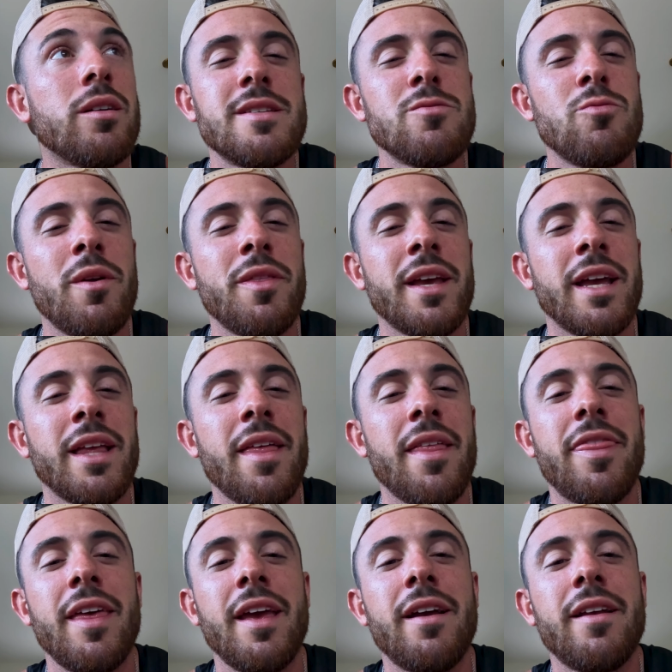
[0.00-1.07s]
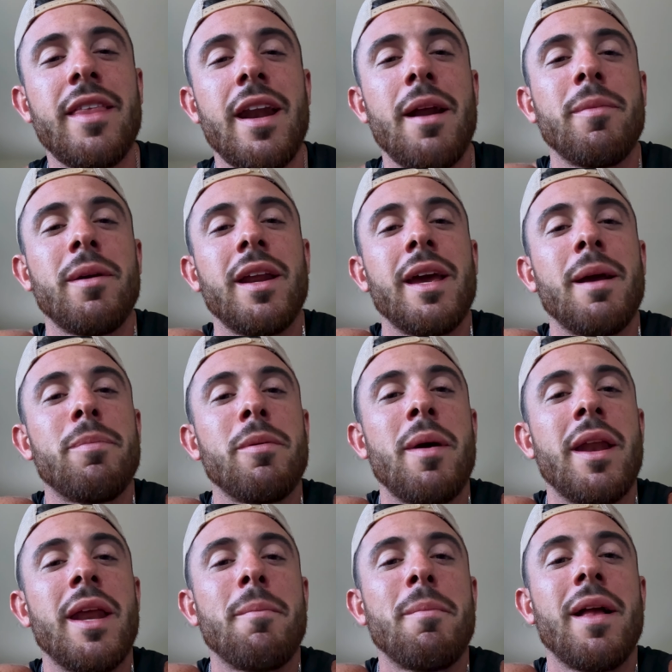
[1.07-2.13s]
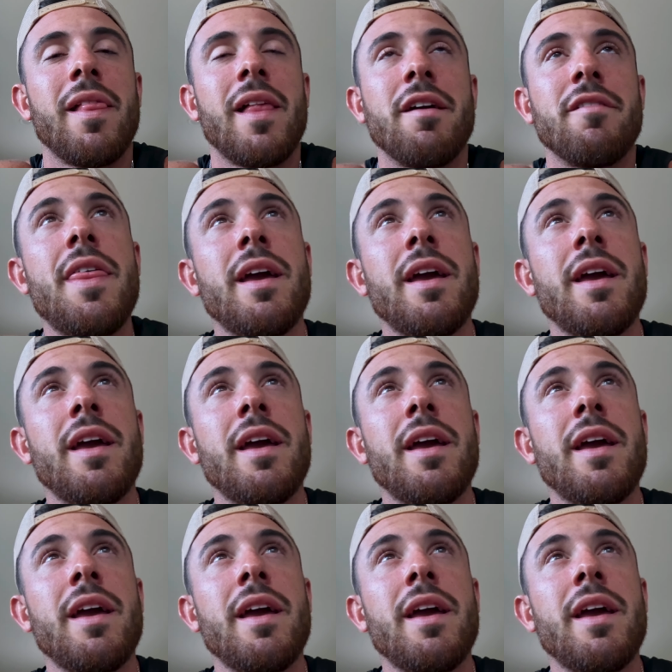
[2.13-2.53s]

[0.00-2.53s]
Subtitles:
This is one thing that I think that I'm going to implement in my life.